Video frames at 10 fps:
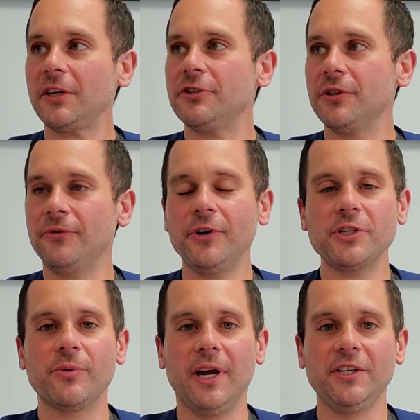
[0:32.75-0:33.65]
So the
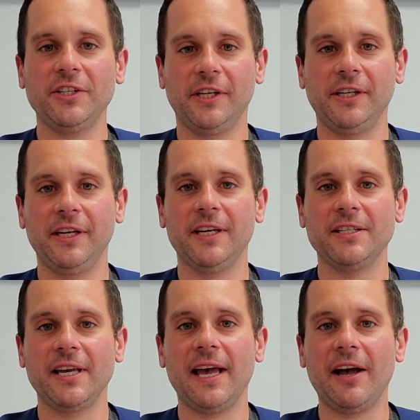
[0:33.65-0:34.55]
first question
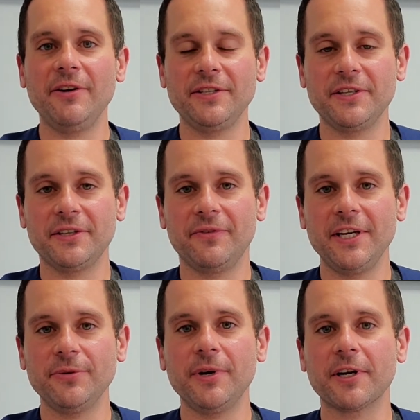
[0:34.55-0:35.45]
is, how does this
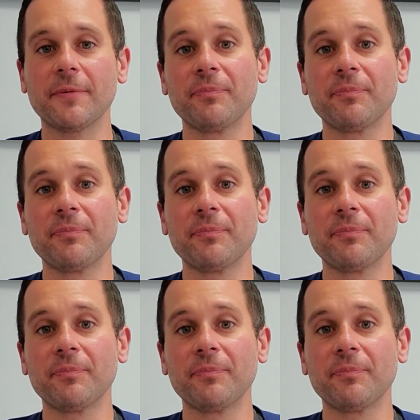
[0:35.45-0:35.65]
device work?